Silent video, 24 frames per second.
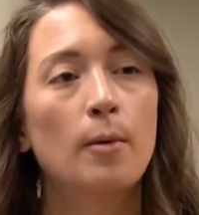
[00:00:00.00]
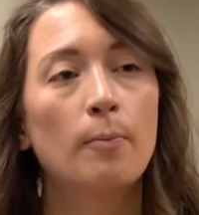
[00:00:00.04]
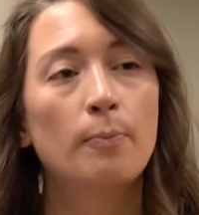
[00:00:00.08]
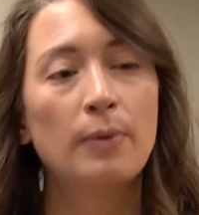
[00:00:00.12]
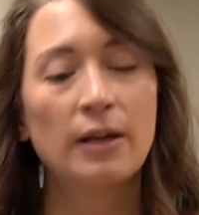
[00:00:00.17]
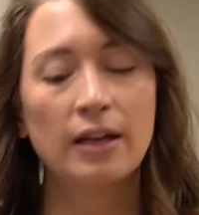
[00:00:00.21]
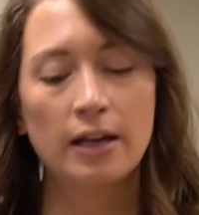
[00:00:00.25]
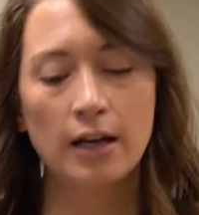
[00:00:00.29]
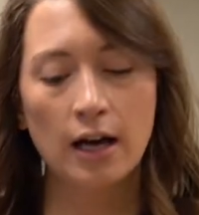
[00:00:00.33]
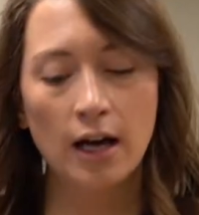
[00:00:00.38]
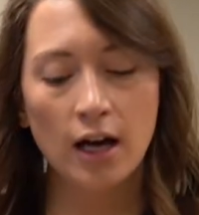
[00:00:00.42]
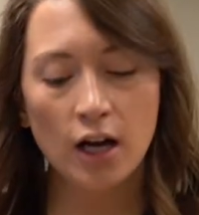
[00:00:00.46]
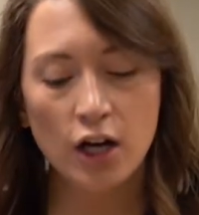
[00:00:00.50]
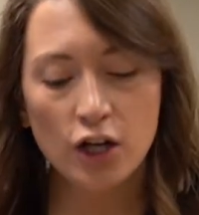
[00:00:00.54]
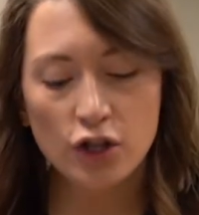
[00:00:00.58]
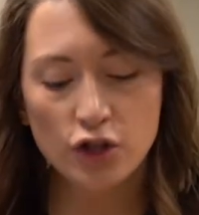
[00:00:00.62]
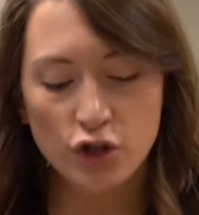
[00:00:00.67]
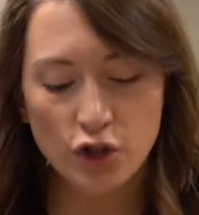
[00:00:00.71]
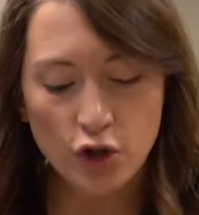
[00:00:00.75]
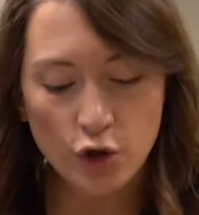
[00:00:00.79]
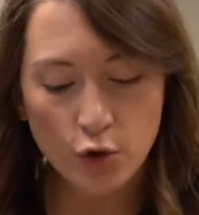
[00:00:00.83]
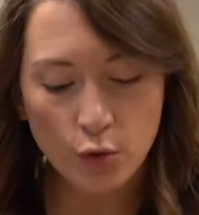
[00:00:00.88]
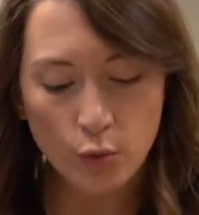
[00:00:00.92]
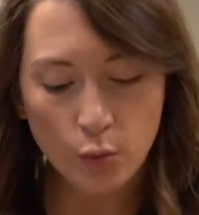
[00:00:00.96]

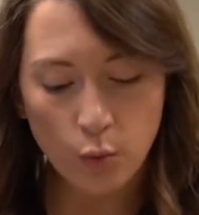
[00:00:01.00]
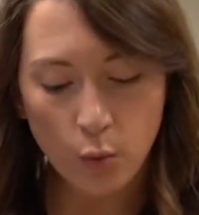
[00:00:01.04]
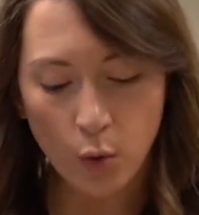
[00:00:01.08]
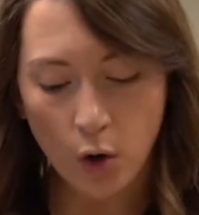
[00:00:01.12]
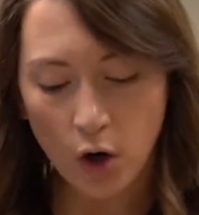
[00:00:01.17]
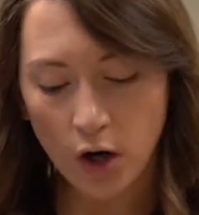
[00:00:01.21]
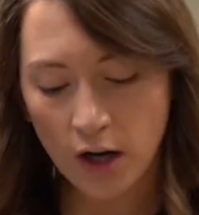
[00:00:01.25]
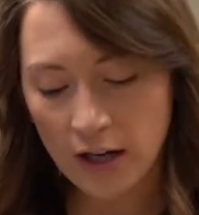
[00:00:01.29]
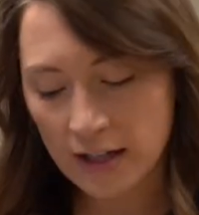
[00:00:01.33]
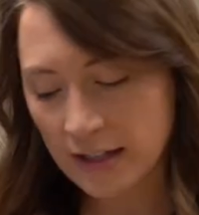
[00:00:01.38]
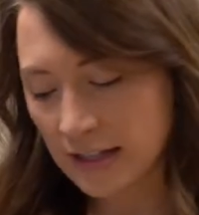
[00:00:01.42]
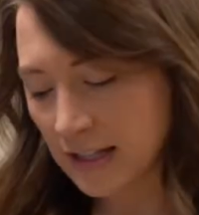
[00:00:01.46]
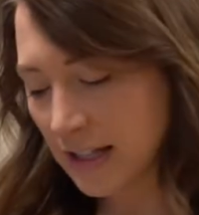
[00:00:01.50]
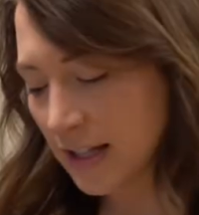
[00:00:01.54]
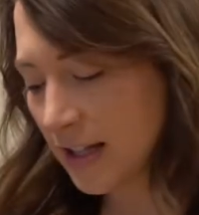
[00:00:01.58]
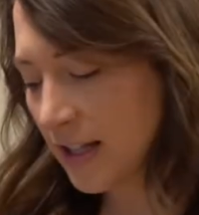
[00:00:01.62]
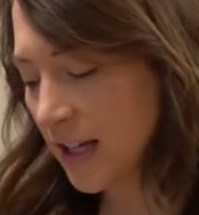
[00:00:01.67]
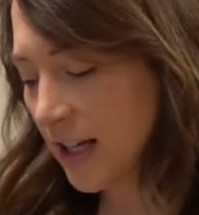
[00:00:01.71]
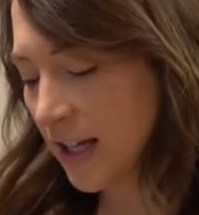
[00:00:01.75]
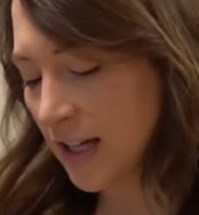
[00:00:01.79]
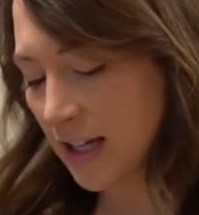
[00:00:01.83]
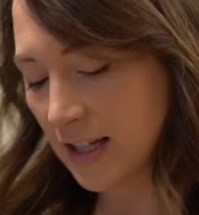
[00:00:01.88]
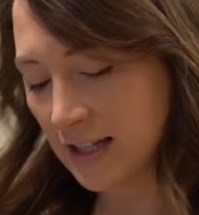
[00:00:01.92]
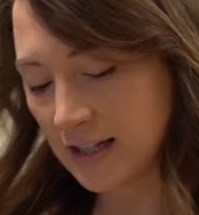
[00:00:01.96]
Because you want
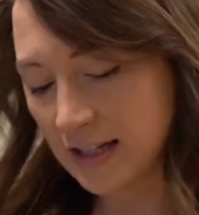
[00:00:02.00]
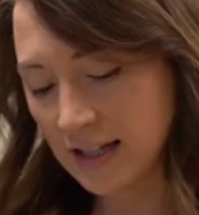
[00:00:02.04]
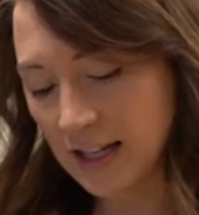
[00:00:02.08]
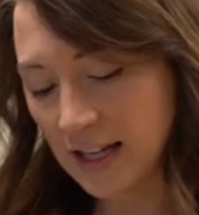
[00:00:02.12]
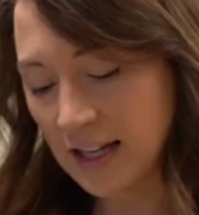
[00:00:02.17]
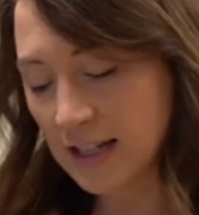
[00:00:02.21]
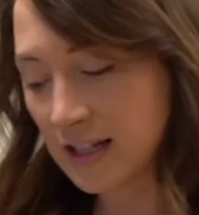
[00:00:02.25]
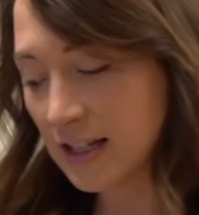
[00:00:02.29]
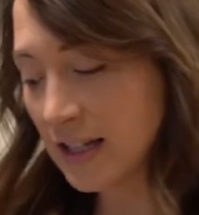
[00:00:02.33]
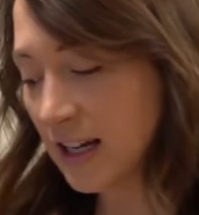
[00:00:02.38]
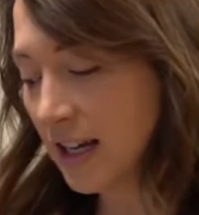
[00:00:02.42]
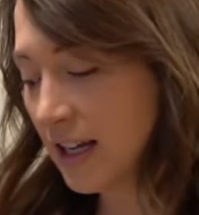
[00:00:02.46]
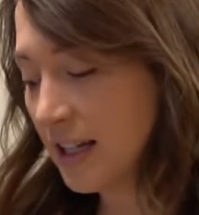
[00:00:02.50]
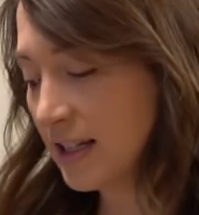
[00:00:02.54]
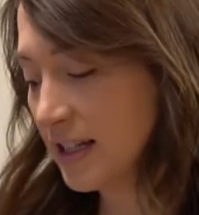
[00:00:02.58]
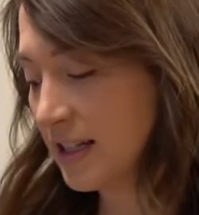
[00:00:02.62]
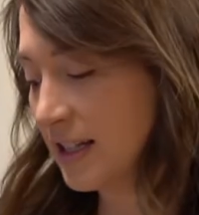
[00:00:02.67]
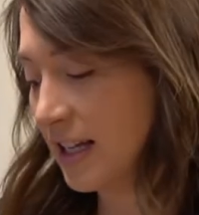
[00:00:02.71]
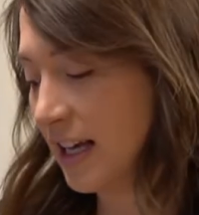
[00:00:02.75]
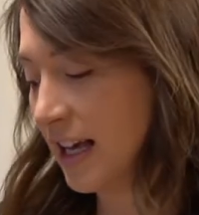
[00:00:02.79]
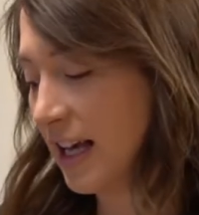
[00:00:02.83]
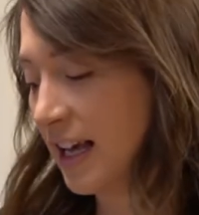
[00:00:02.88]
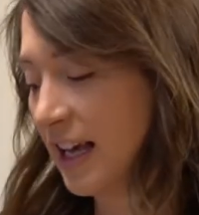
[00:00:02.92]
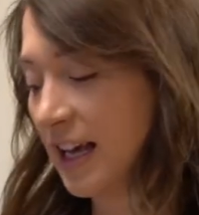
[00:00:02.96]
the seasonings
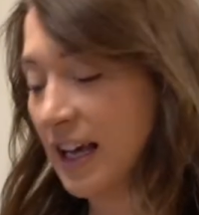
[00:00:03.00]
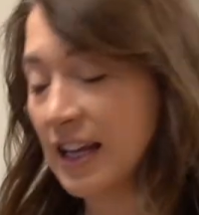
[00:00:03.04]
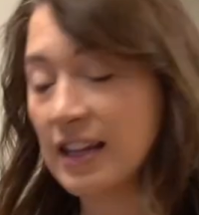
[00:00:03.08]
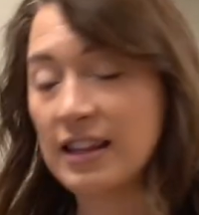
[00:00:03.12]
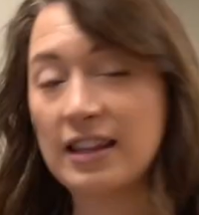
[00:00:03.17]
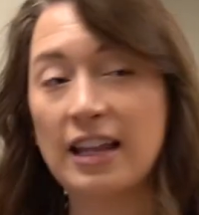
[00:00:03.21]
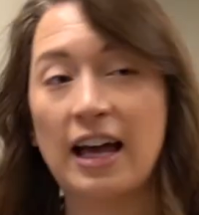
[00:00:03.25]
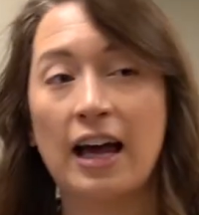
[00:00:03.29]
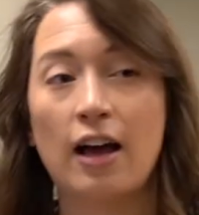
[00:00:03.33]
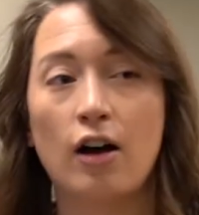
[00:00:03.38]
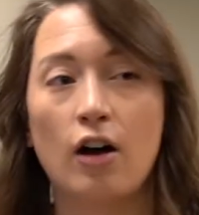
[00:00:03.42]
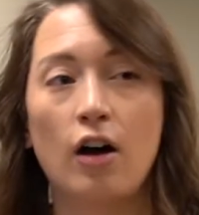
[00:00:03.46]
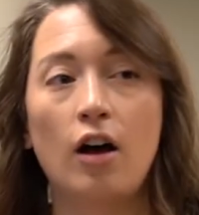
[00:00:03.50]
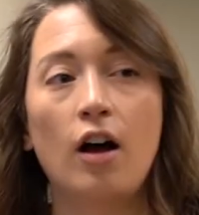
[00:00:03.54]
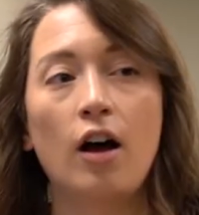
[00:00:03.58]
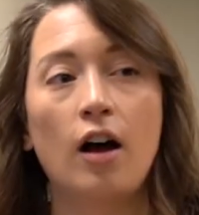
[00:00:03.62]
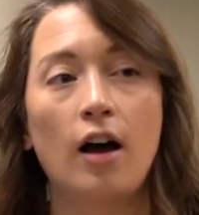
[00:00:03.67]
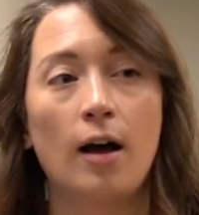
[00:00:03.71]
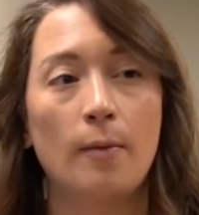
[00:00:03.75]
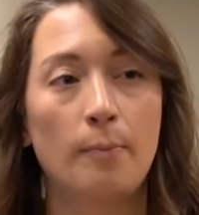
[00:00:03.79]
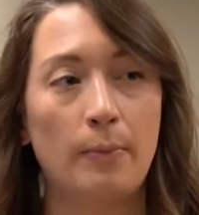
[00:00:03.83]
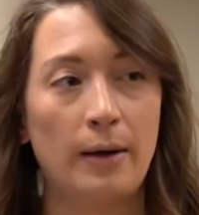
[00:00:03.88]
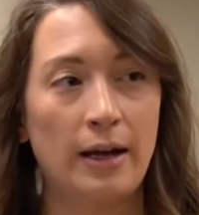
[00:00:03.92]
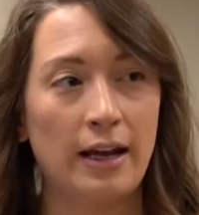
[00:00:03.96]
to hit that
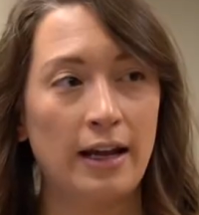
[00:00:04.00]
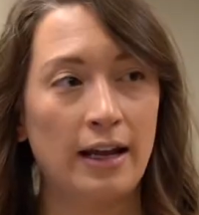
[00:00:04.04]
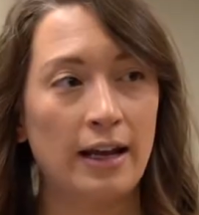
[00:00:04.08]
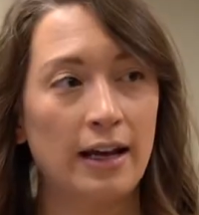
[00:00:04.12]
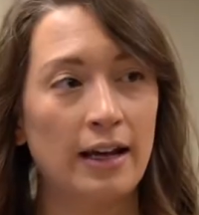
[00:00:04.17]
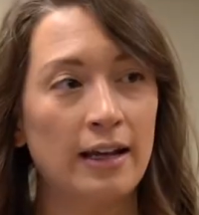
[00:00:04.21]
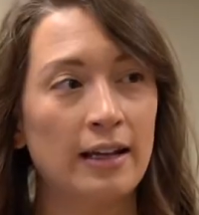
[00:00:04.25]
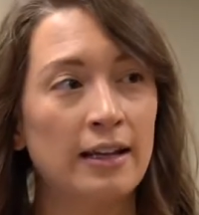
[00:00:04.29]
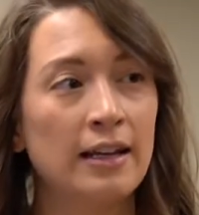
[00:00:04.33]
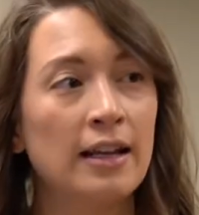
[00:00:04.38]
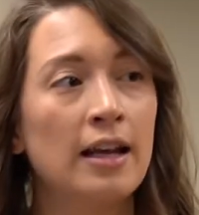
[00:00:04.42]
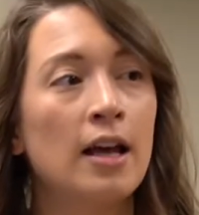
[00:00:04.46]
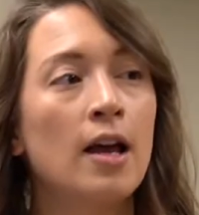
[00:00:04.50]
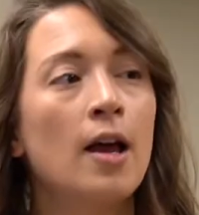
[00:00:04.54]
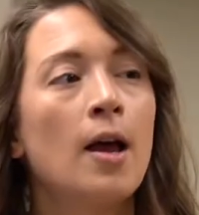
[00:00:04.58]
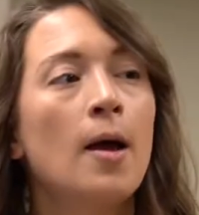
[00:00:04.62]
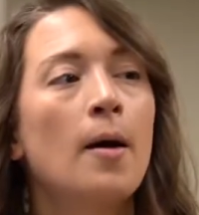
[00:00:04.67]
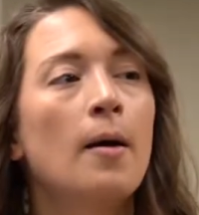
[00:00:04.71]
hot pan,